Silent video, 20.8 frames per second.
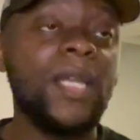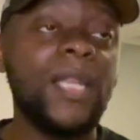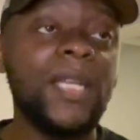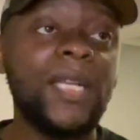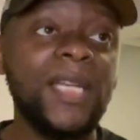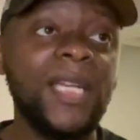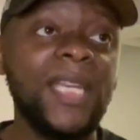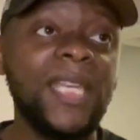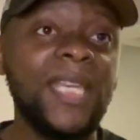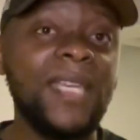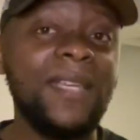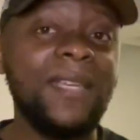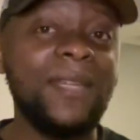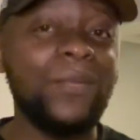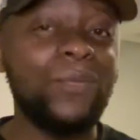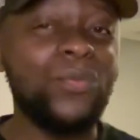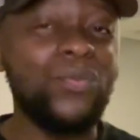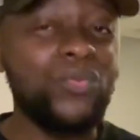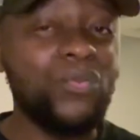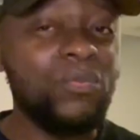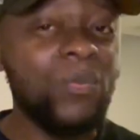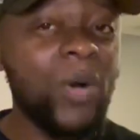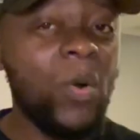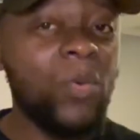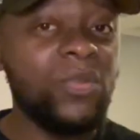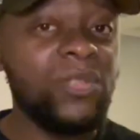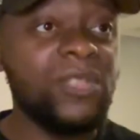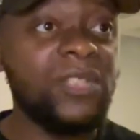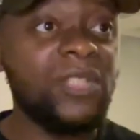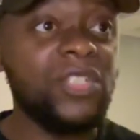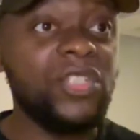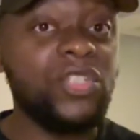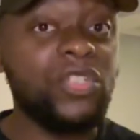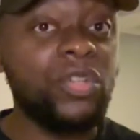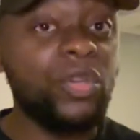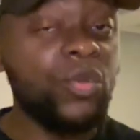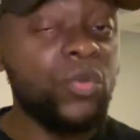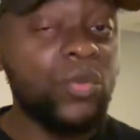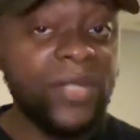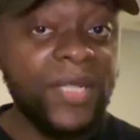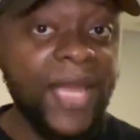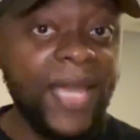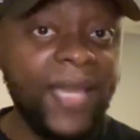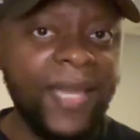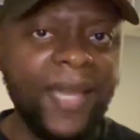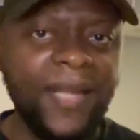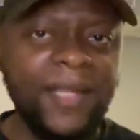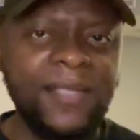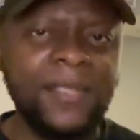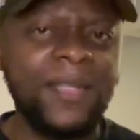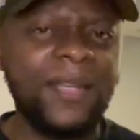a league in almost 2 decades.